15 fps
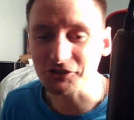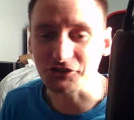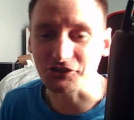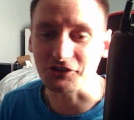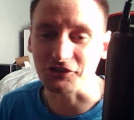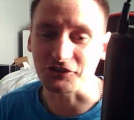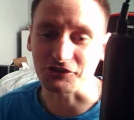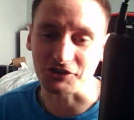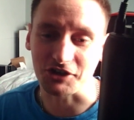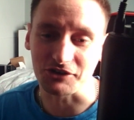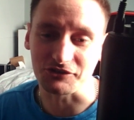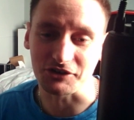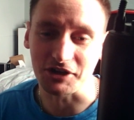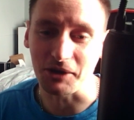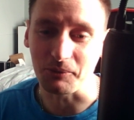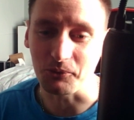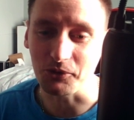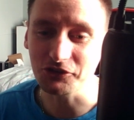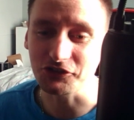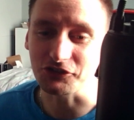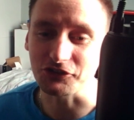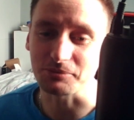to discover and
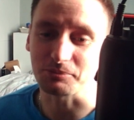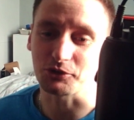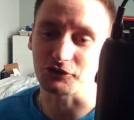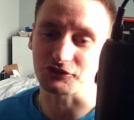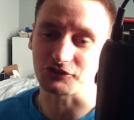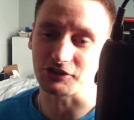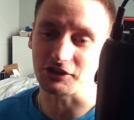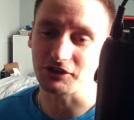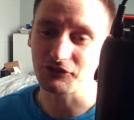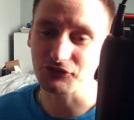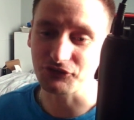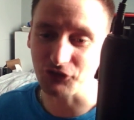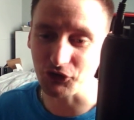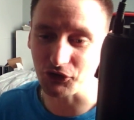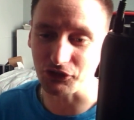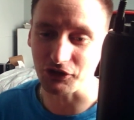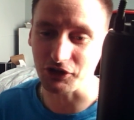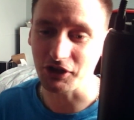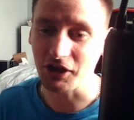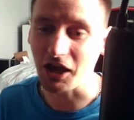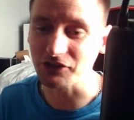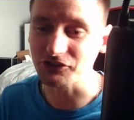wanted to push it further
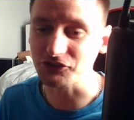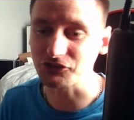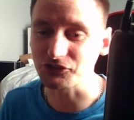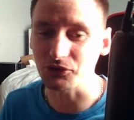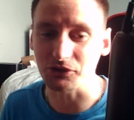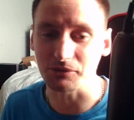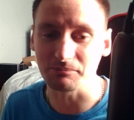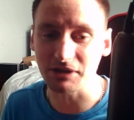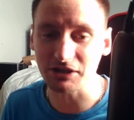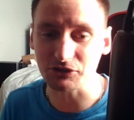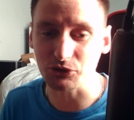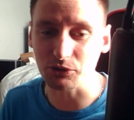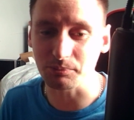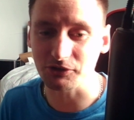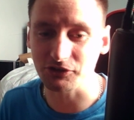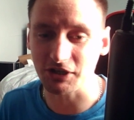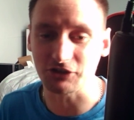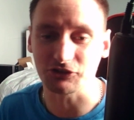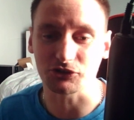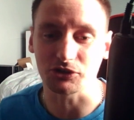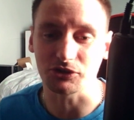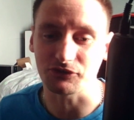as he saw the medical
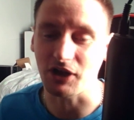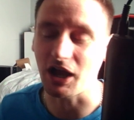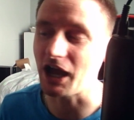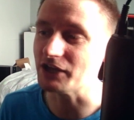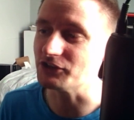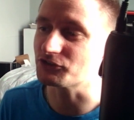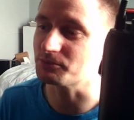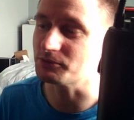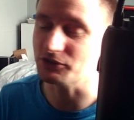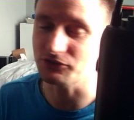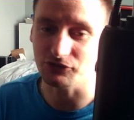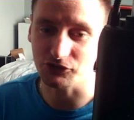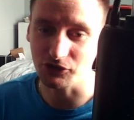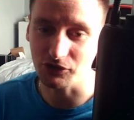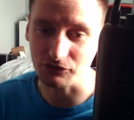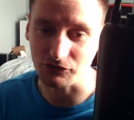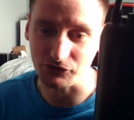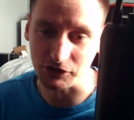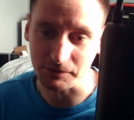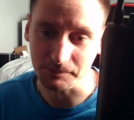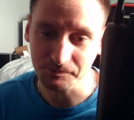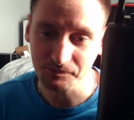potential of high-speed
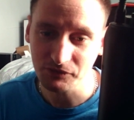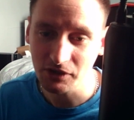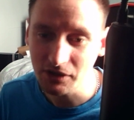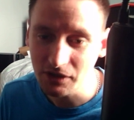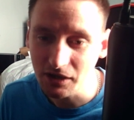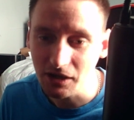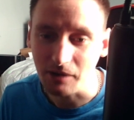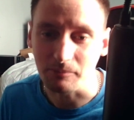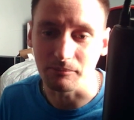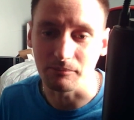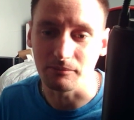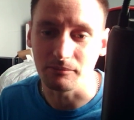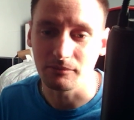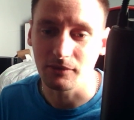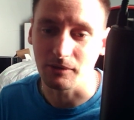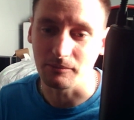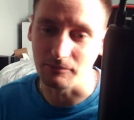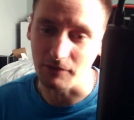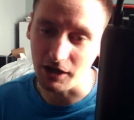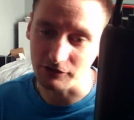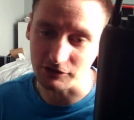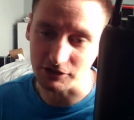photography.
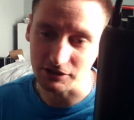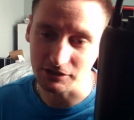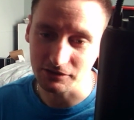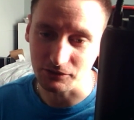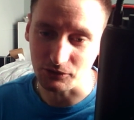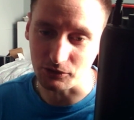Marley